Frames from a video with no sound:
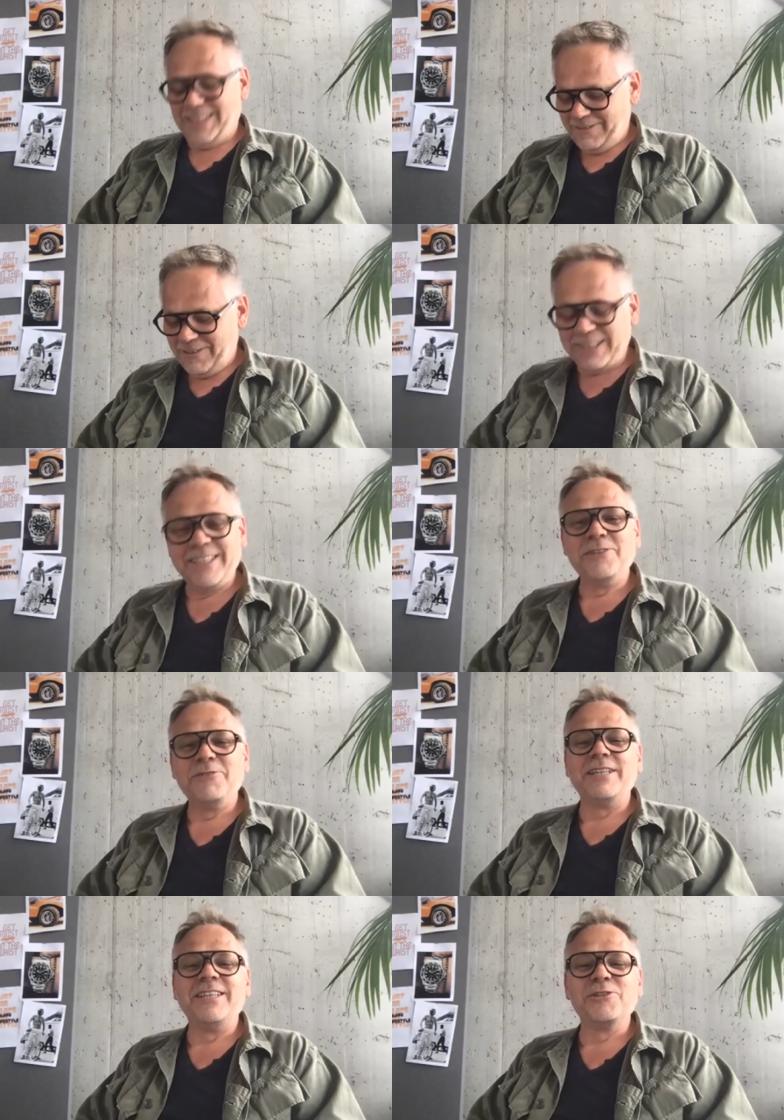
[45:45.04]
we need to have a
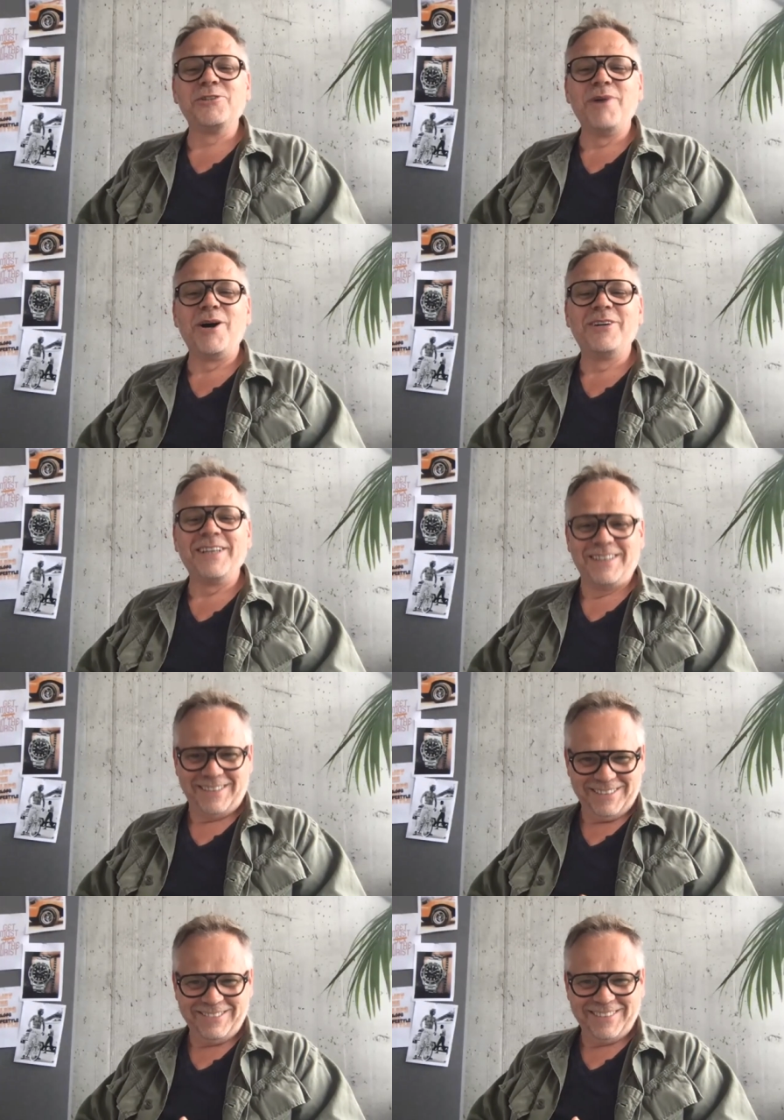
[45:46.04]
coffee and, and, look
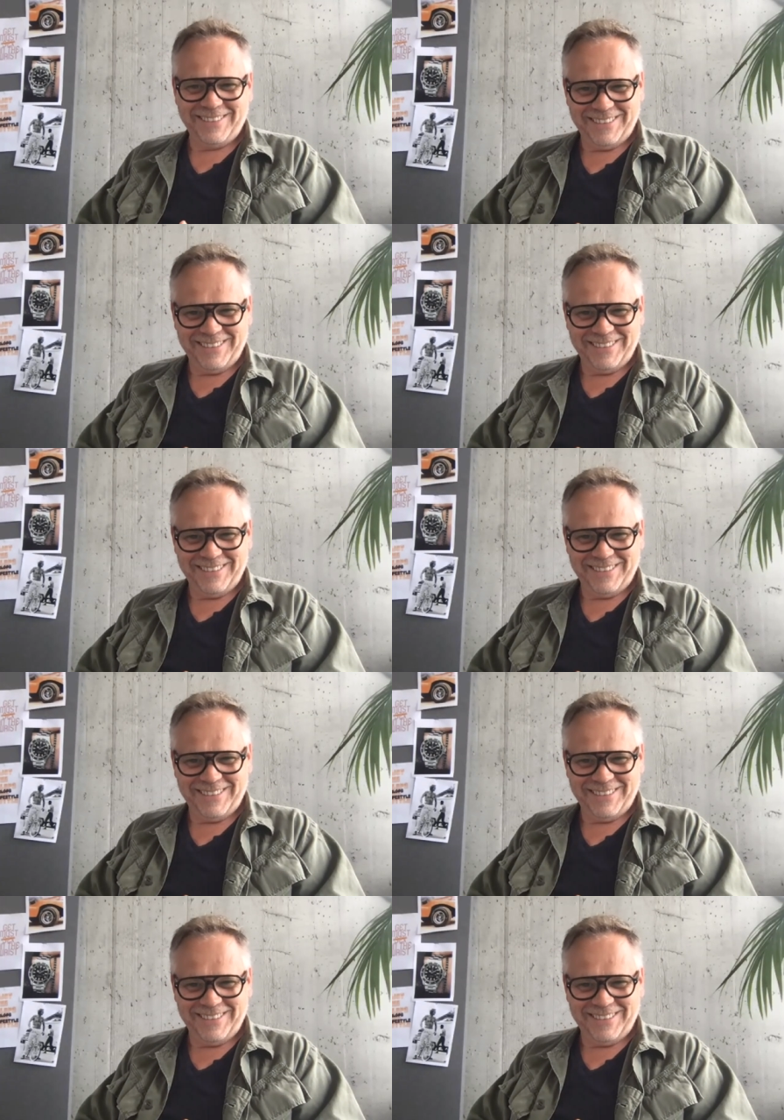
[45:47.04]
at some